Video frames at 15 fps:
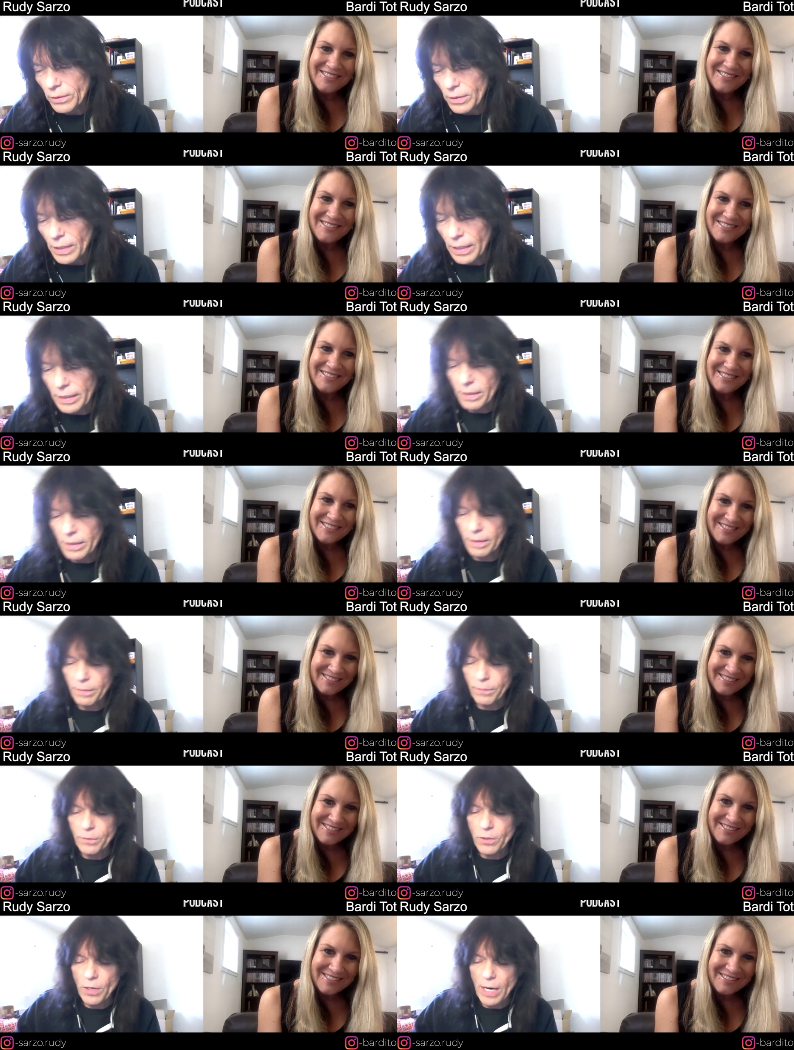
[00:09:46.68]
Speaker 1: not enough
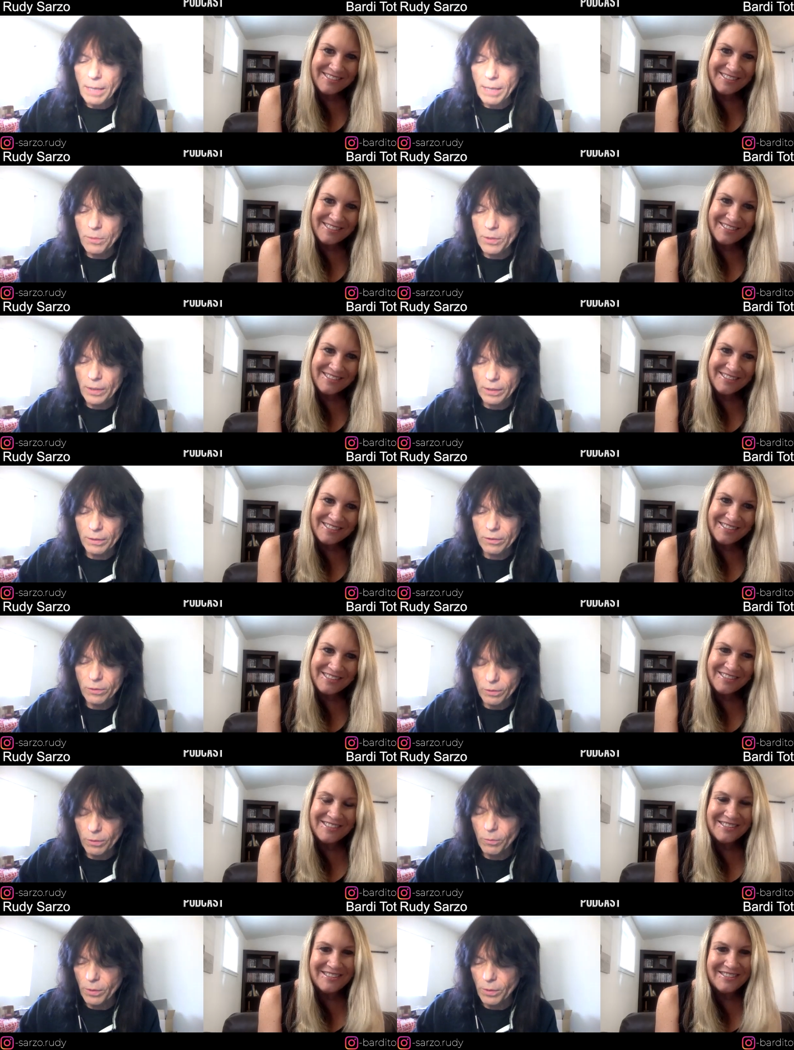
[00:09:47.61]
jobs here, so
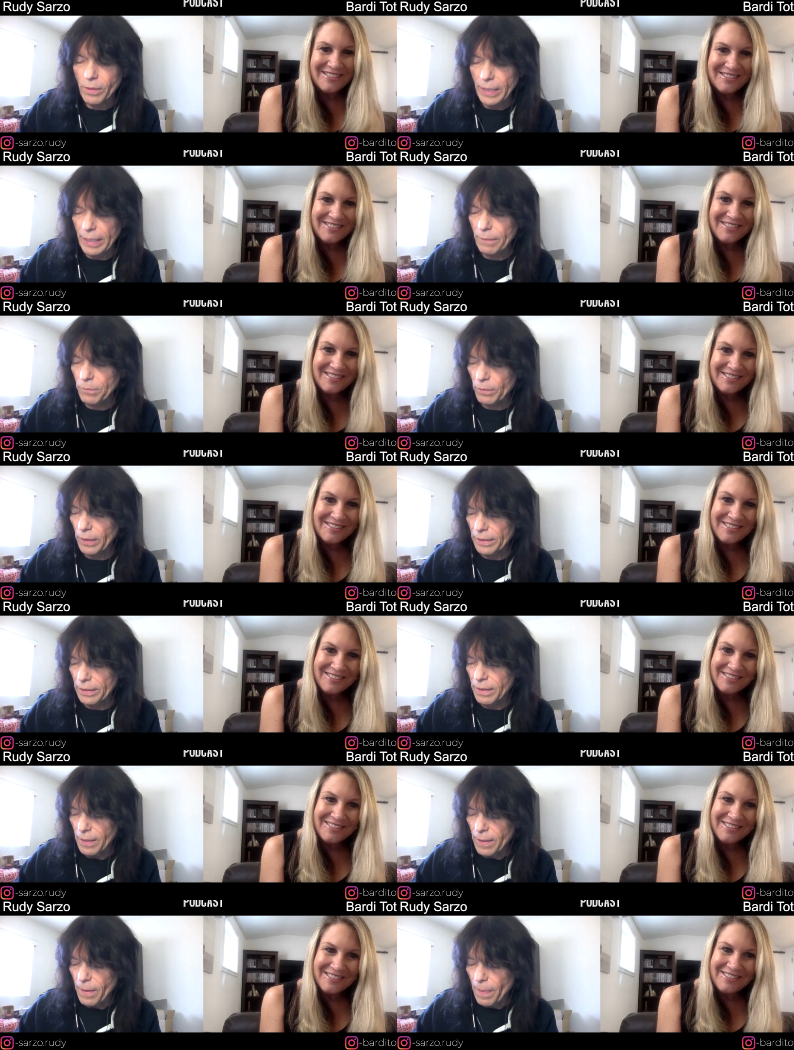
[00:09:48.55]
we're going to have to like
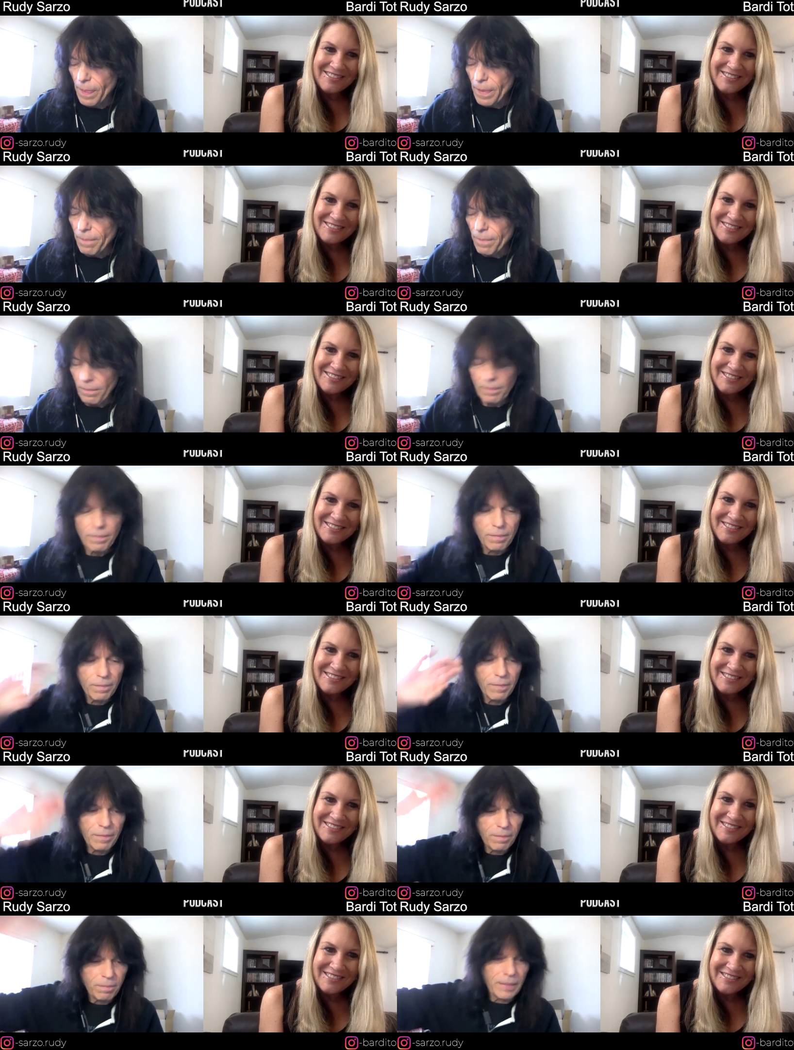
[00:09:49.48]

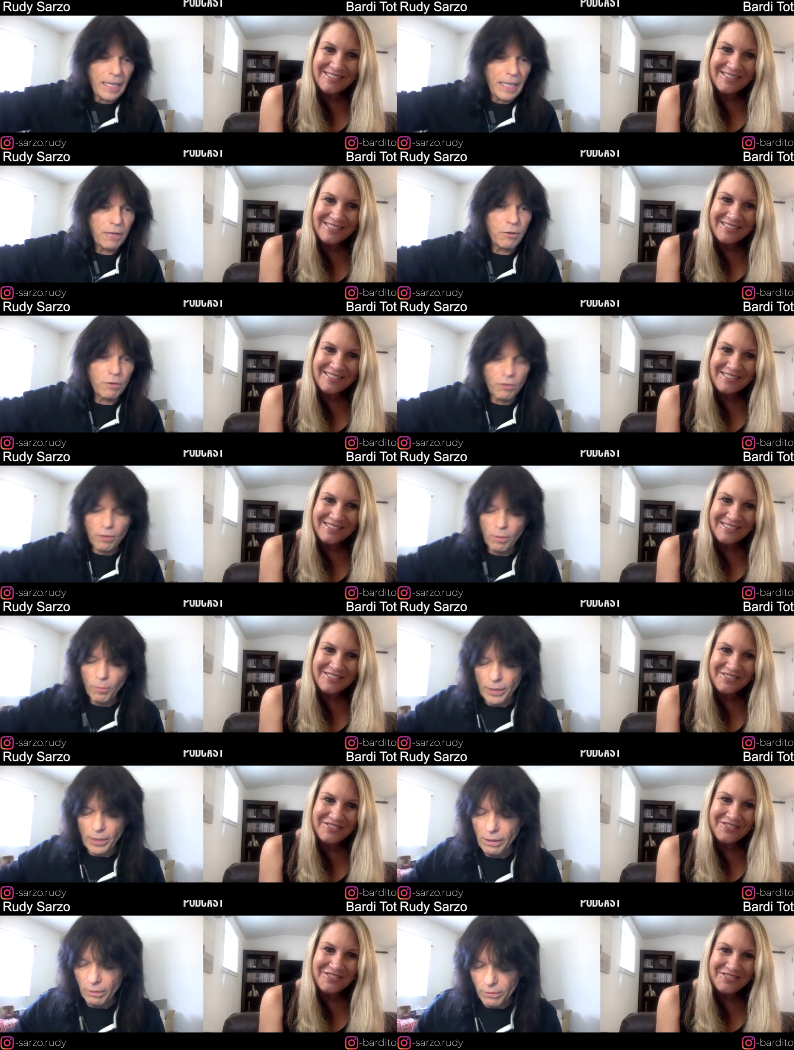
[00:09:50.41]
take you somewhere
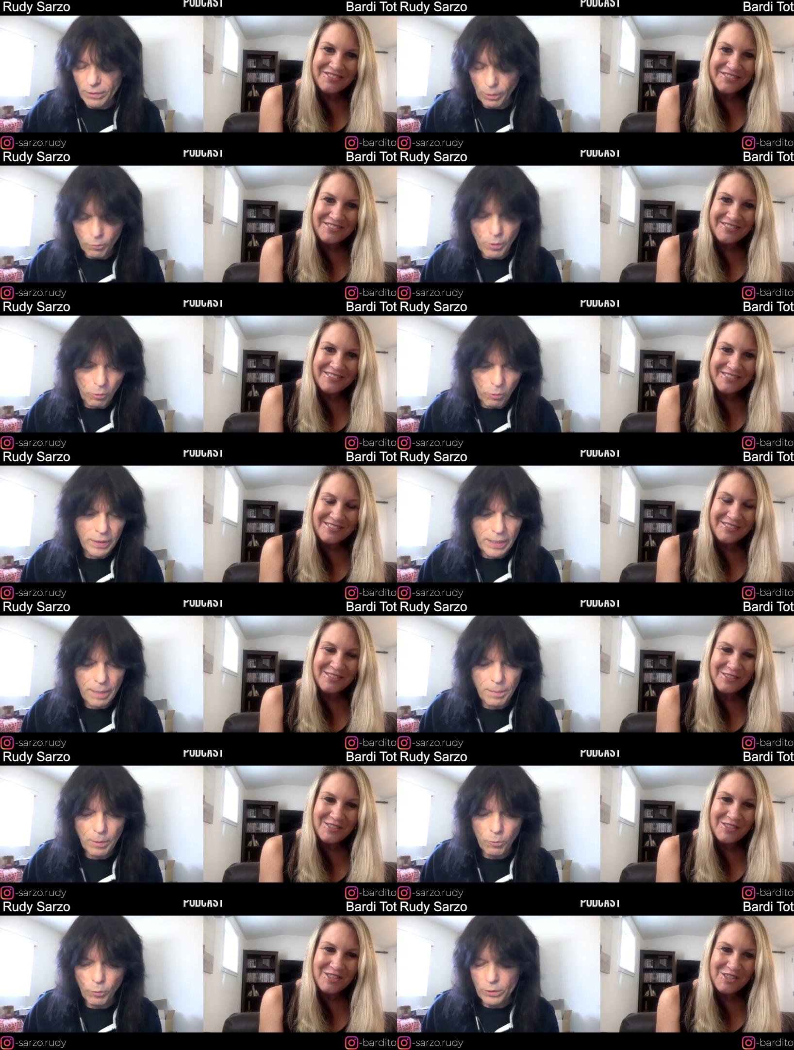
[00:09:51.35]
else. And we wound up
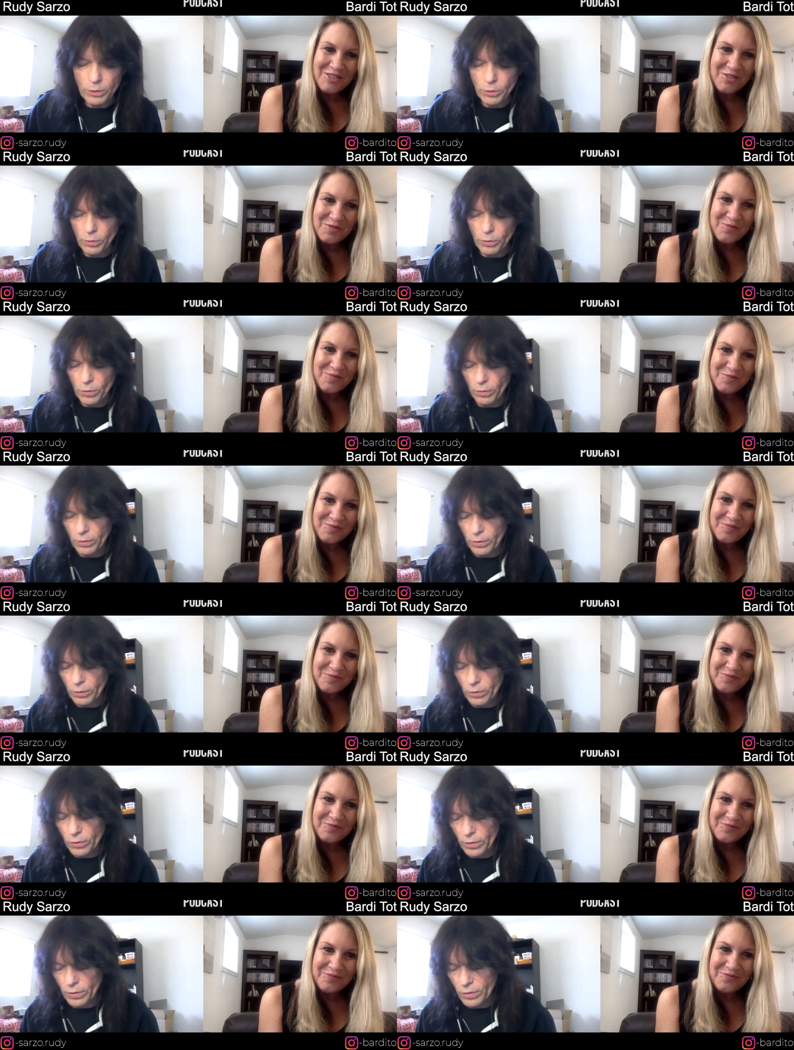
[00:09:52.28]
in West New York, New
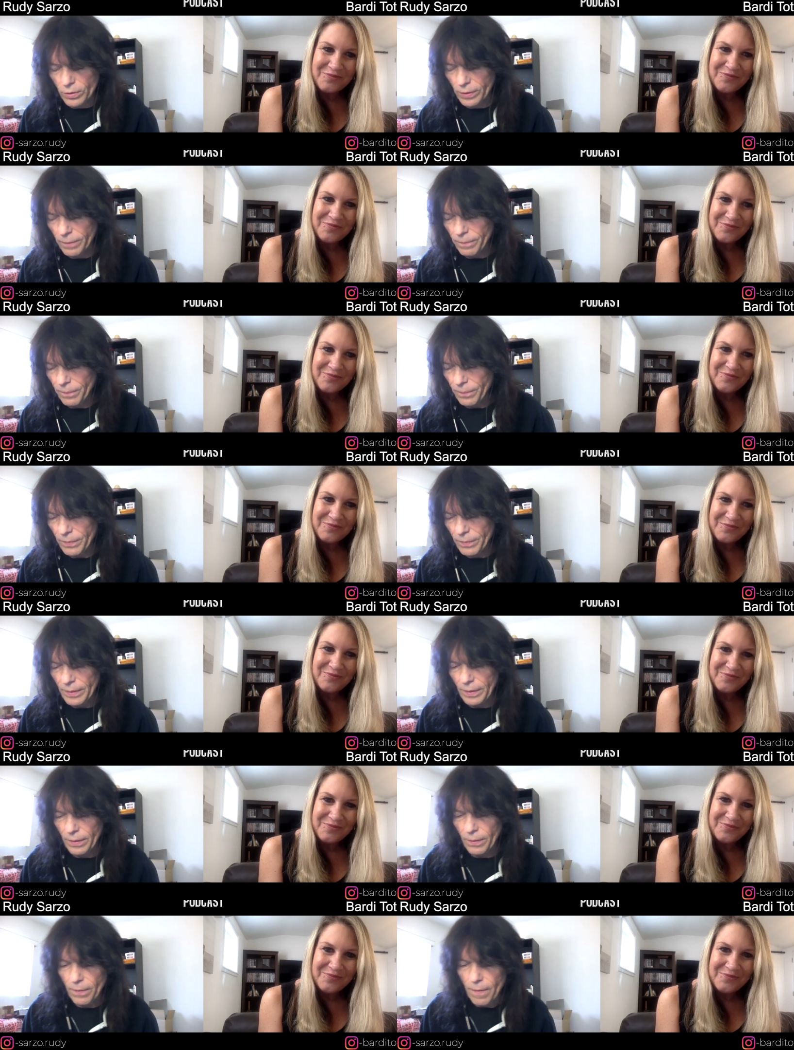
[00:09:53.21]
Jersey, you
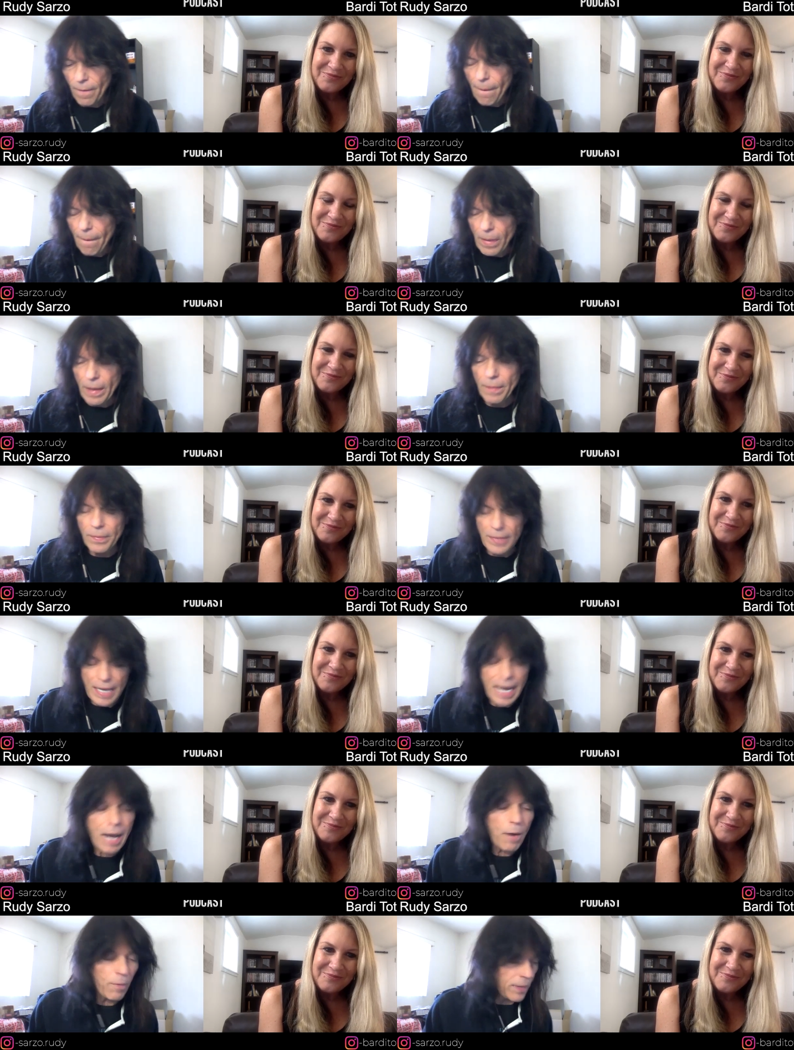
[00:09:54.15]
know. And
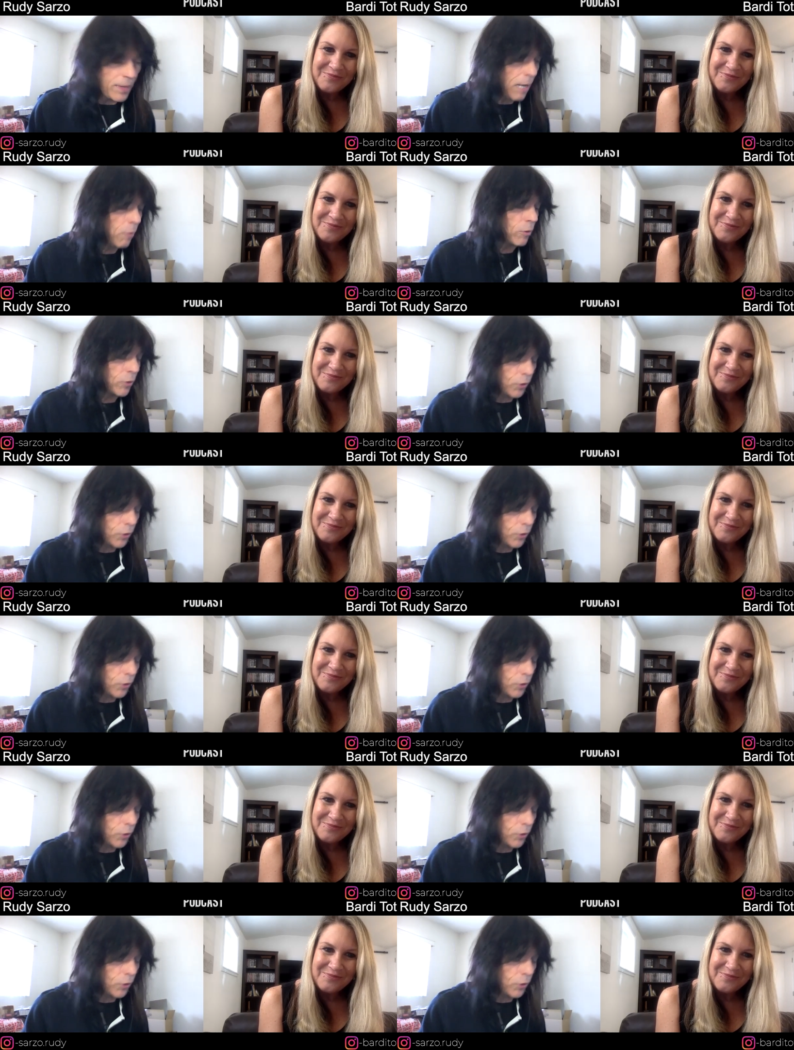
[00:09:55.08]
that was